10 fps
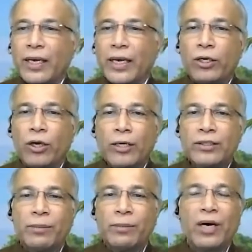It talks
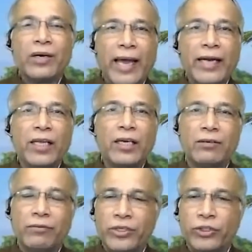about
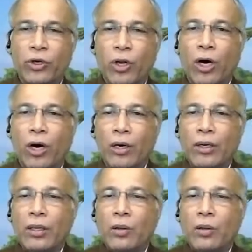anti-conversion law,